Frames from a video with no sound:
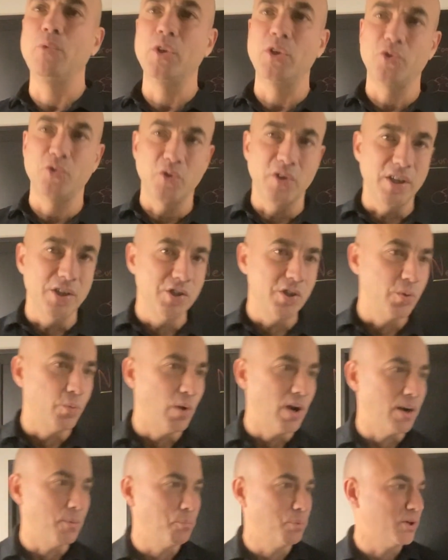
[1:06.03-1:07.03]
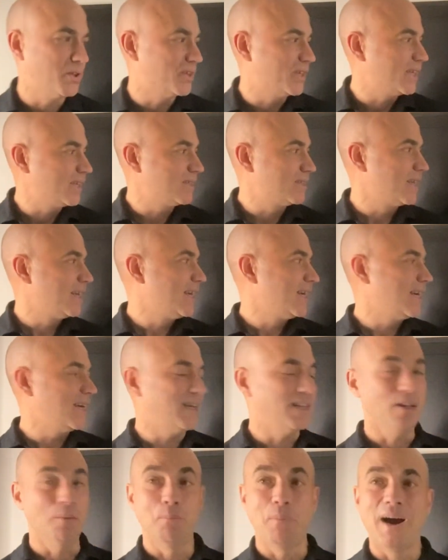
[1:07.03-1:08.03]
we traditionally want to put this
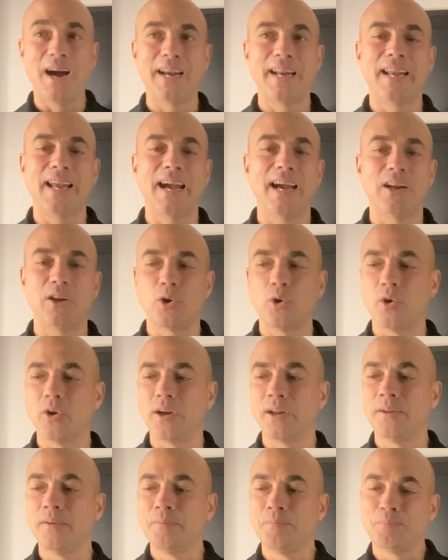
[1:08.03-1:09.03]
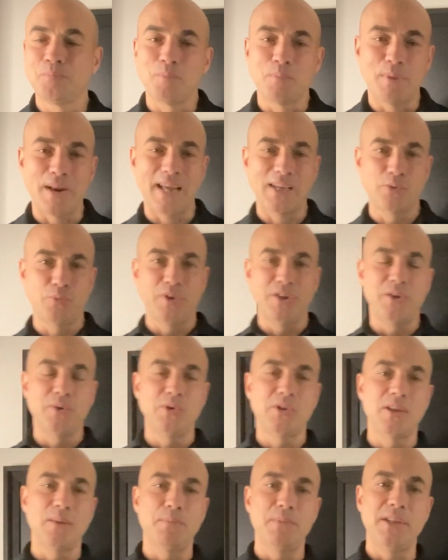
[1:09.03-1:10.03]
in the body category, but as we do
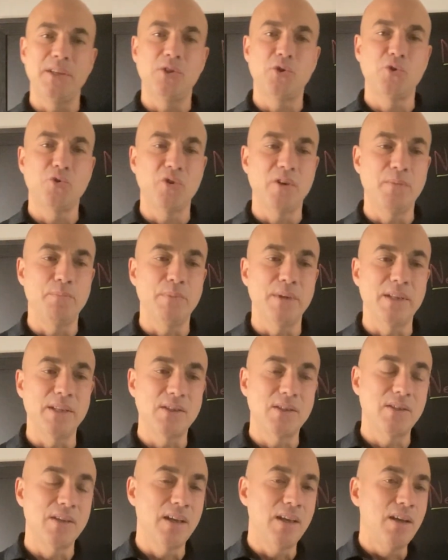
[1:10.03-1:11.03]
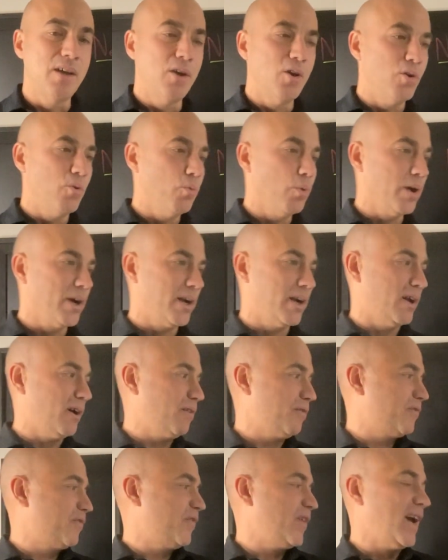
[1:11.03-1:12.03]
some of these treatments, we're going to
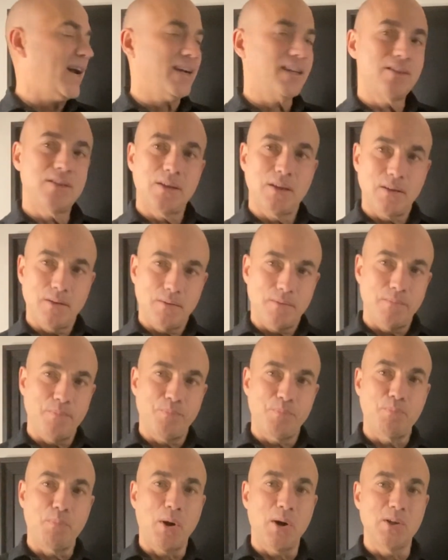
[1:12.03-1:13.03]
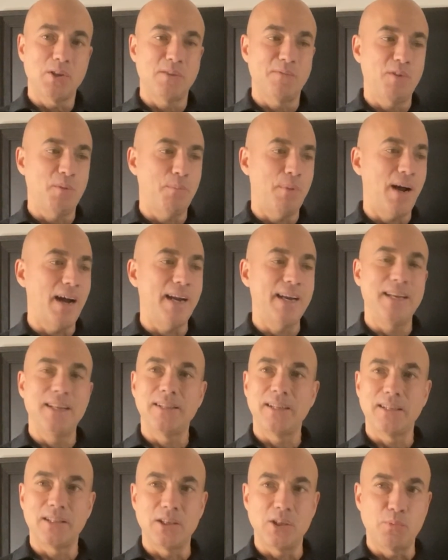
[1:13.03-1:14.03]
affect parts of the body
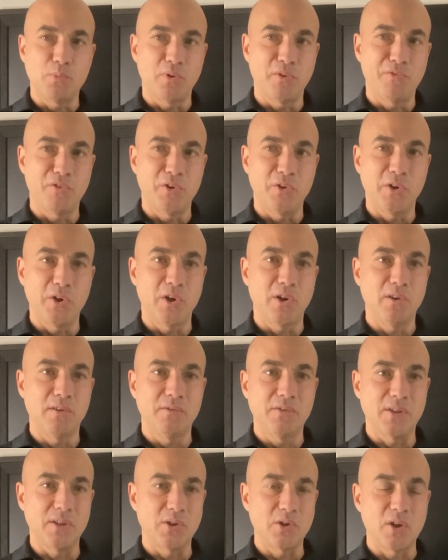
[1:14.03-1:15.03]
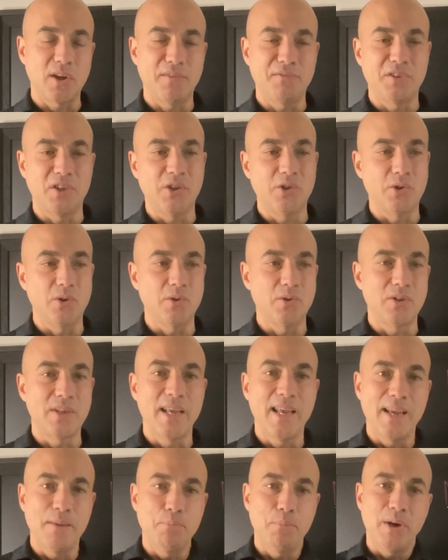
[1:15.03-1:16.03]
like these peripheral nerves and soft tissues,
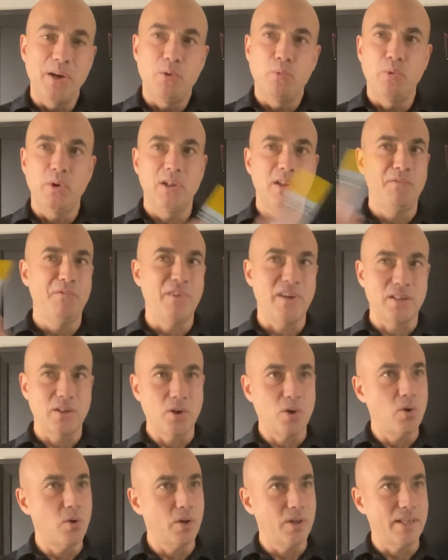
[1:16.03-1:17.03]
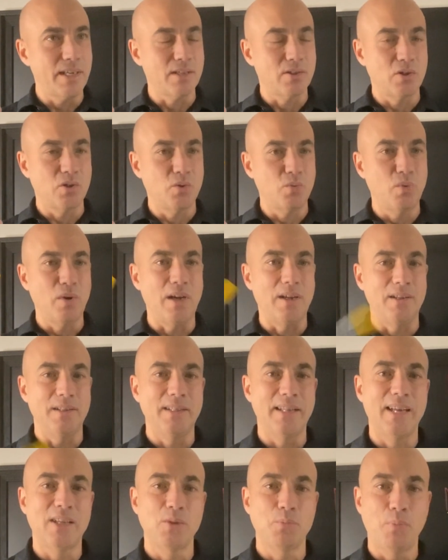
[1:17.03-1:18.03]
but it will affect the cortex as well, and
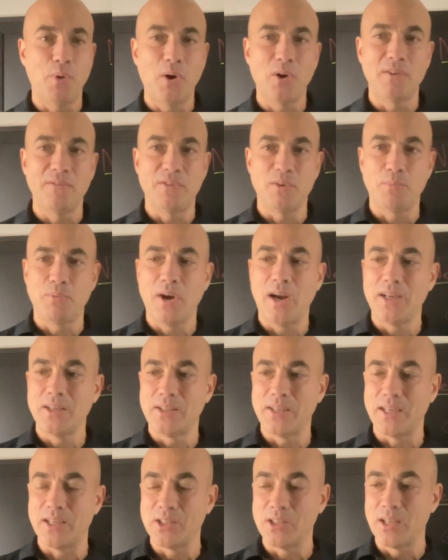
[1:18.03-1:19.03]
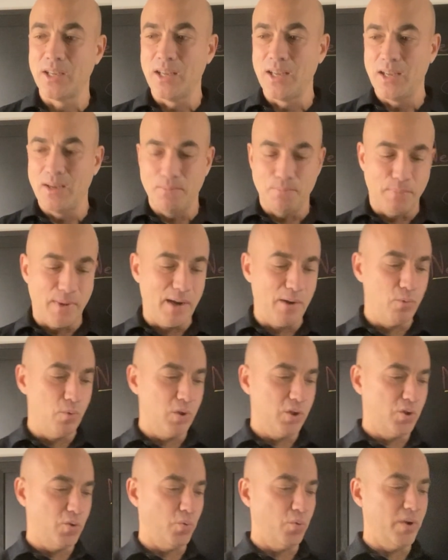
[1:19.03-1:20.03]
that's part of the process by
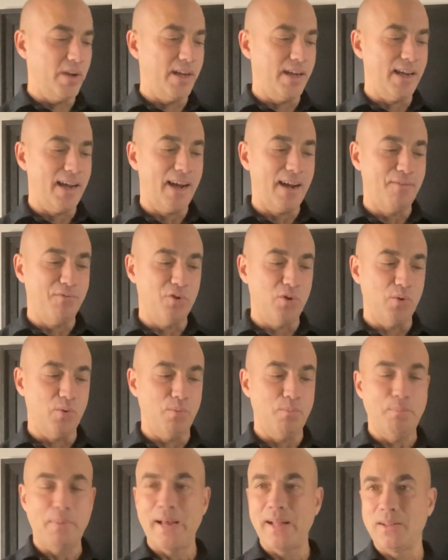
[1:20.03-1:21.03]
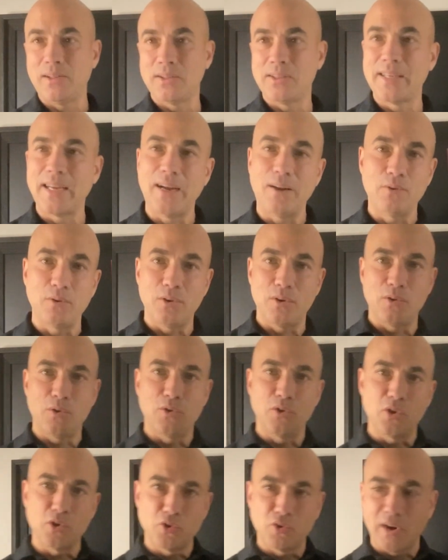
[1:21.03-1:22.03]
which we have to balance out
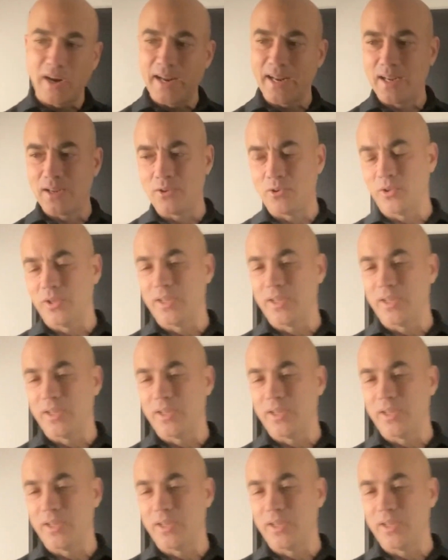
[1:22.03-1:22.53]
the triangle